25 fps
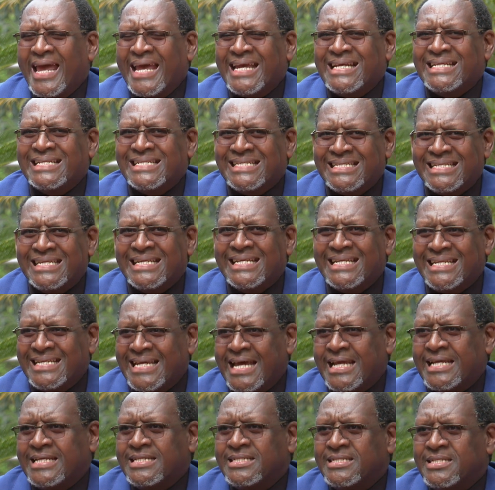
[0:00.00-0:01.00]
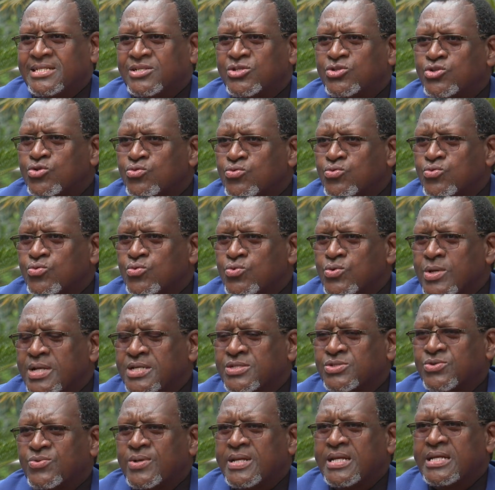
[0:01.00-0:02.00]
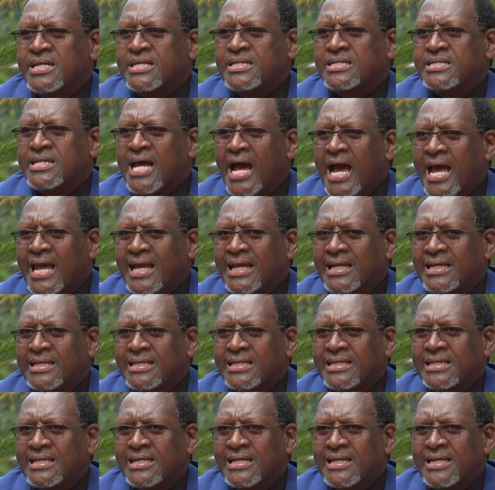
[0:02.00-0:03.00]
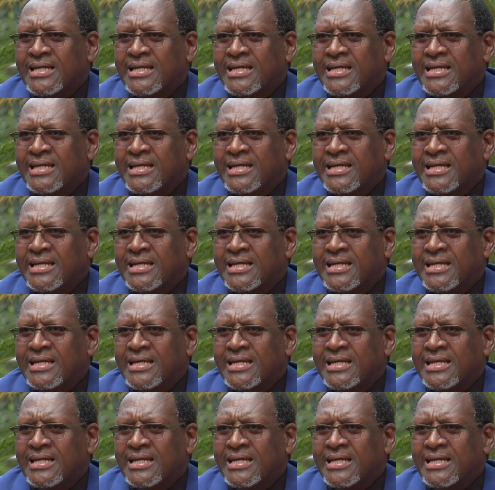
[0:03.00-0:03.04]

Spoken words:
1892 is when he died,